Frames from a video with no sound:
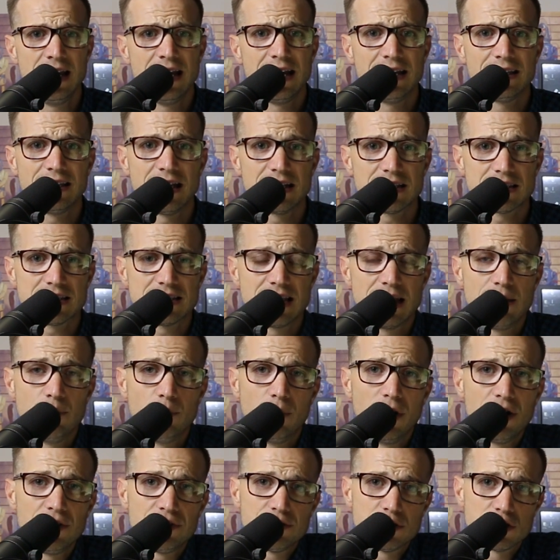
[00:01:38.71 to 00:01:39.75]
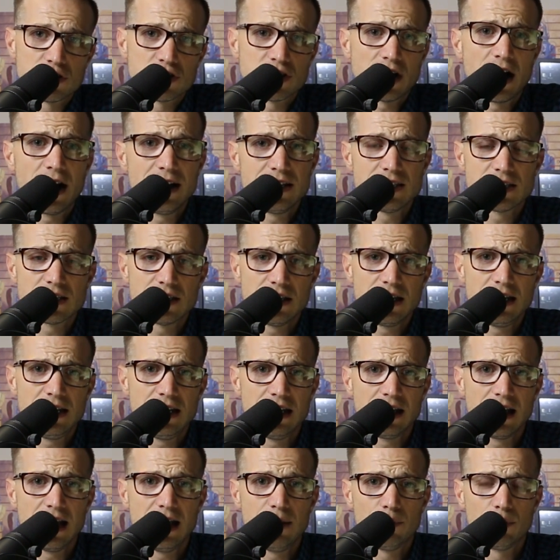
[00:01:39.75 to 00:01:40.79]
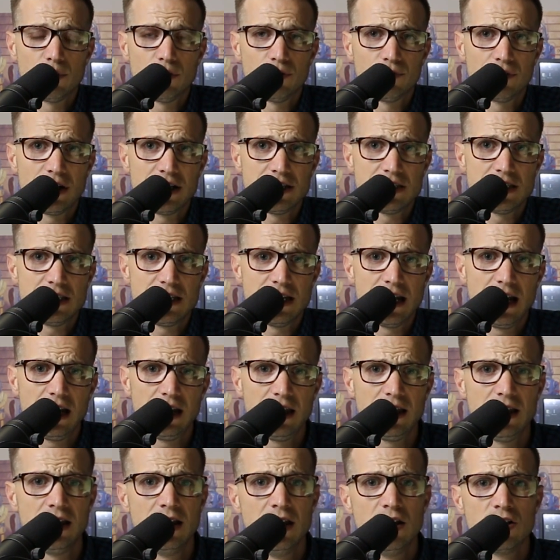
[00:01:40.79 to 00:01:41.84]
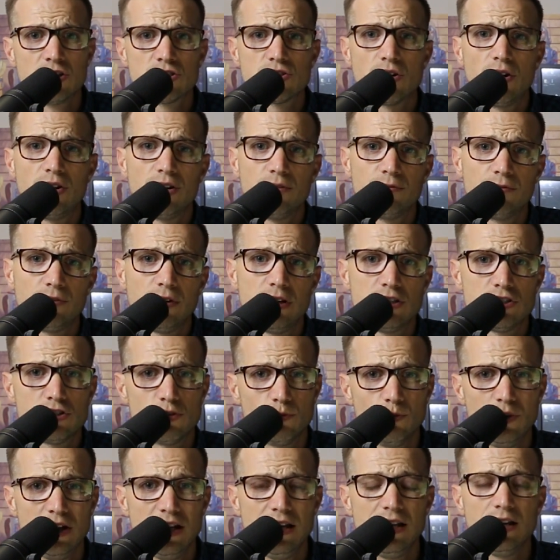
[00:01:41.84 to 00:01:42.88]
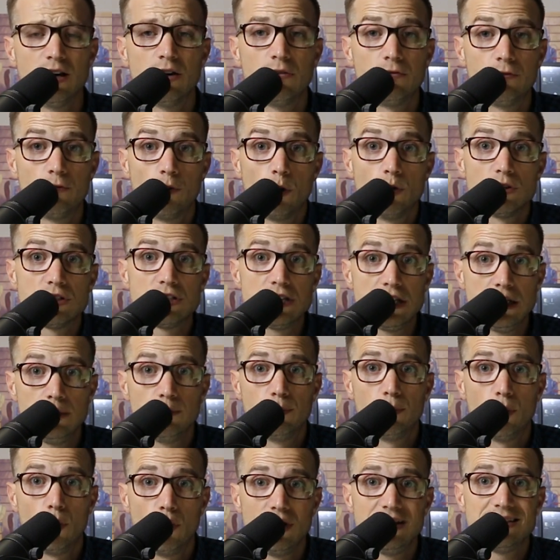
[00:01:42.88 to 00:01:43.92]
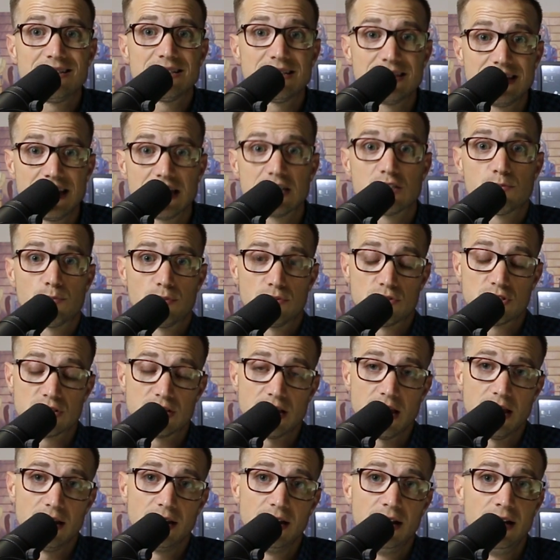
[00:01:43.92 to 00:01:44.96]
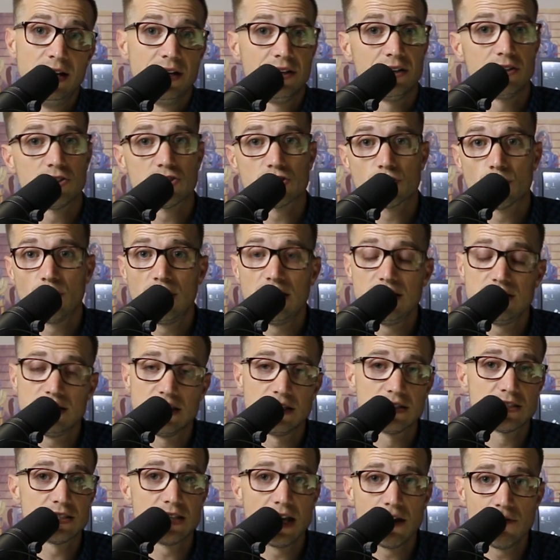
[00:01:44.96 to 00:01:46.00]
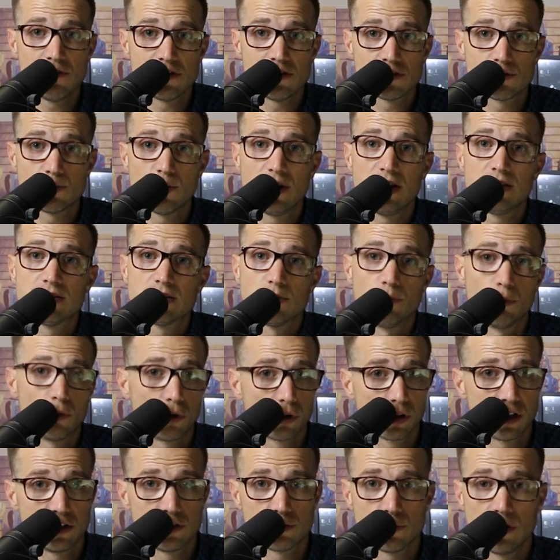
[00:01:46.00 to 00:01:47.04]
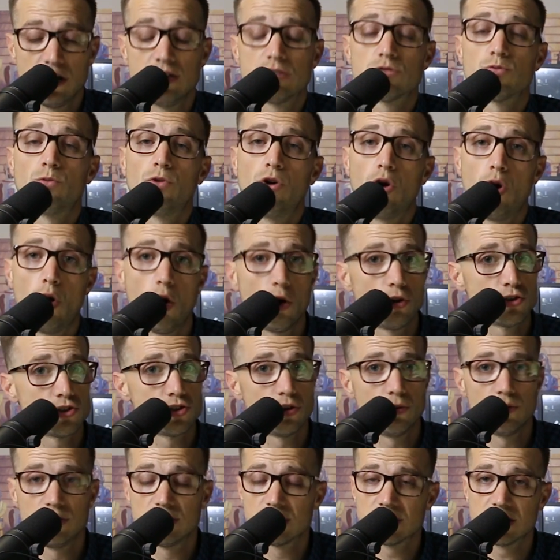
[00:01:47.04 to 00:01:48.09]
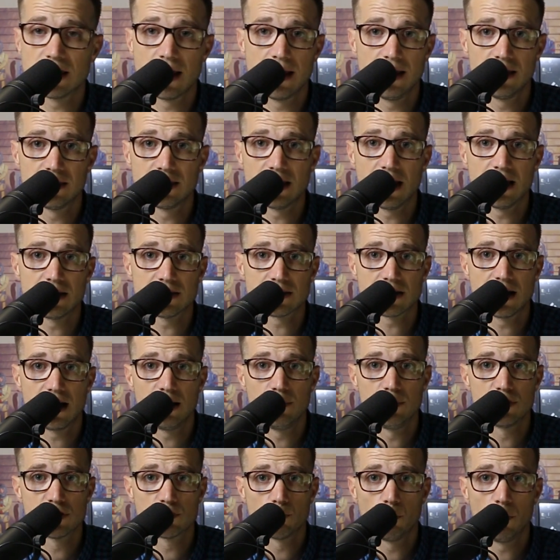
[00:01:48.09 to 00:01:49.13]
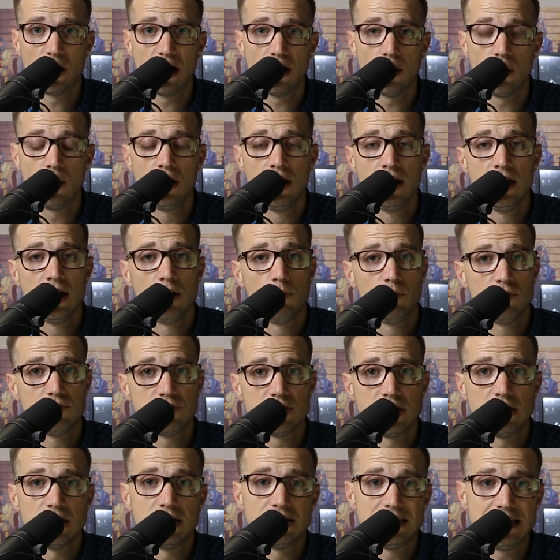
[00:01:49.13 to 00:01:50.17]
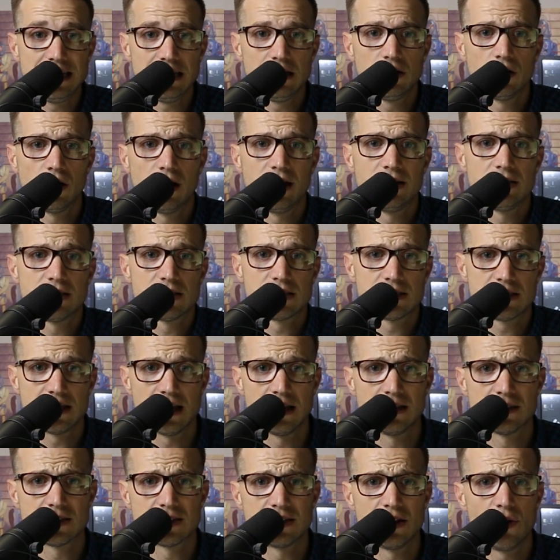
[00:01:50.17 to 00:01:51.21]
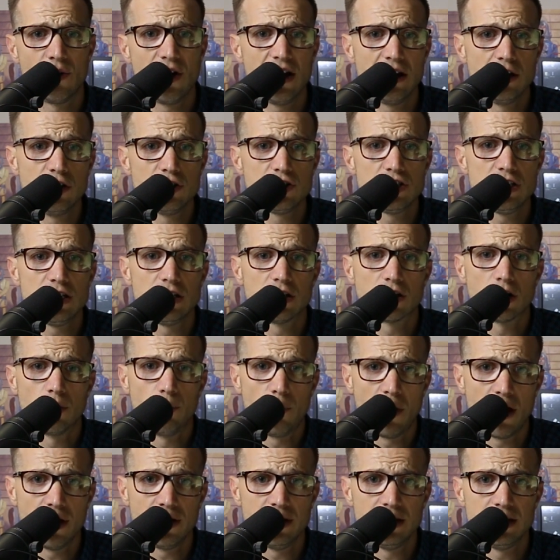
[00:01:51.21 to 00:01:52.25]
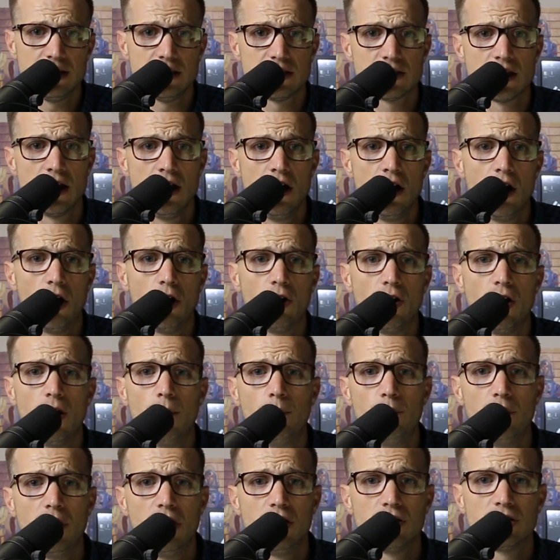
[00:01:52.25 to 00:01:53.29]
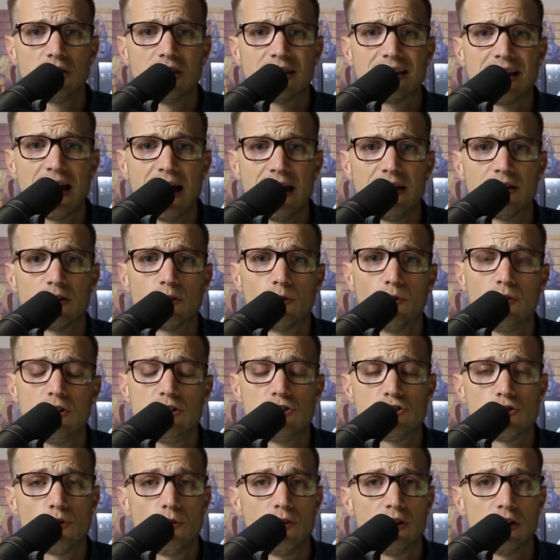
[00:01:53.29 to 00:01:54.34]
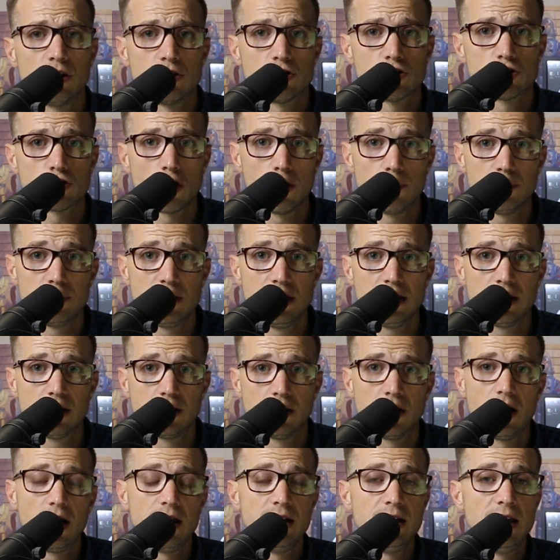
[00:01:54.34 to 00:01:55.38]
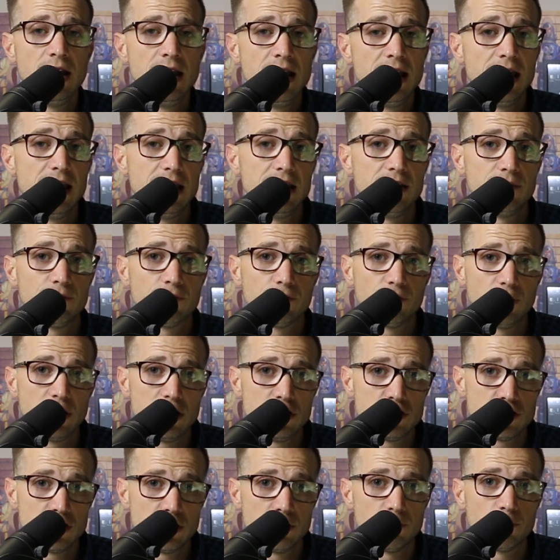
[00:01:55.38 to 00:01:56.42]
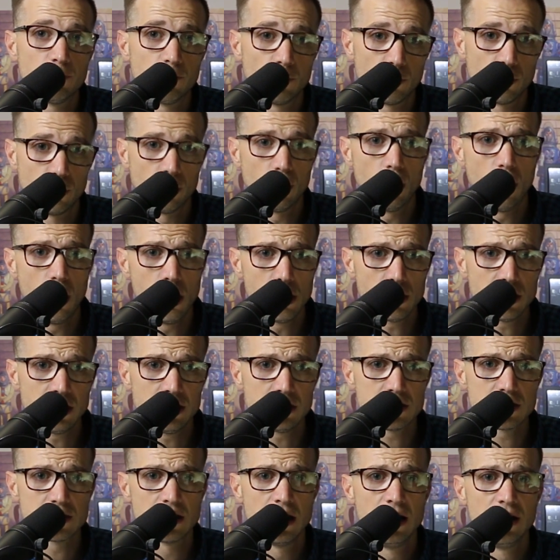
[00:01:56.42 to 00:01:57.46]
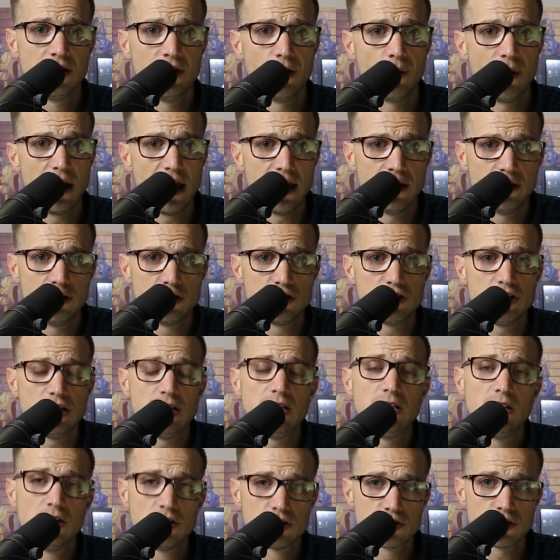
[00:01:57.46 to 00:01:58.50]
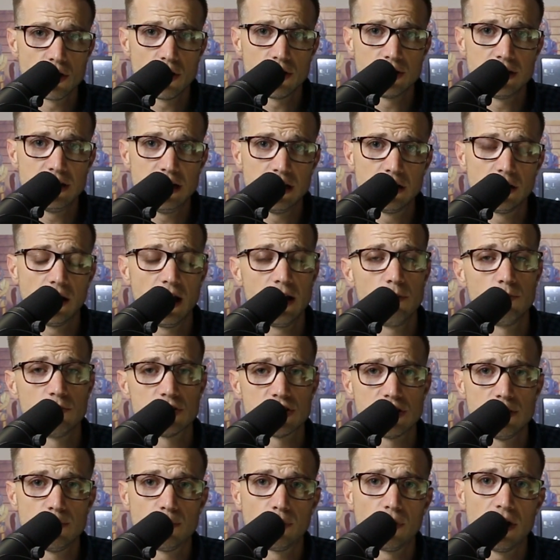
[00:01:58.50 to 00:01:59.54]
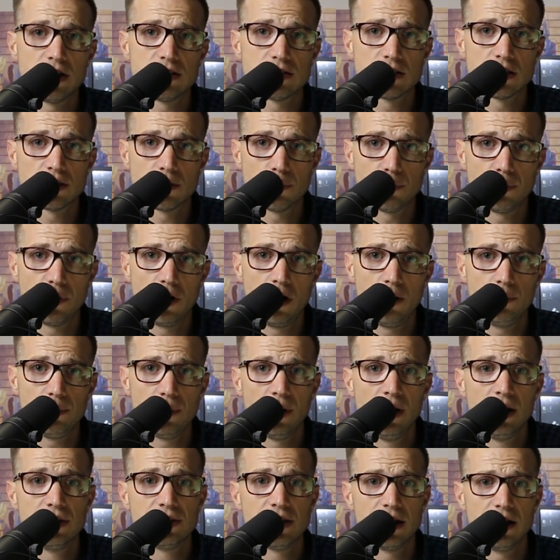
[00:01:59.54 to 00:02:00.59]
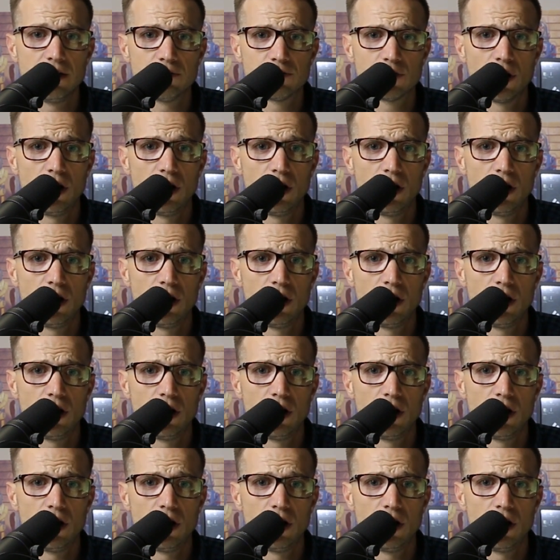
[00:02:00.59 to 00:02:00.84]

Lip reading: And that same month, just isolating April of 1980, saw an inflation reading of 14.6%. Now, that's crazy. And savings rates, mortgage rates were also insane at that time as well, and we've seen a decline since. Now, energy and commodities are among the categories showing a sharp decline in inflation for August. Now, energy saw a decline. We see price at the pump that have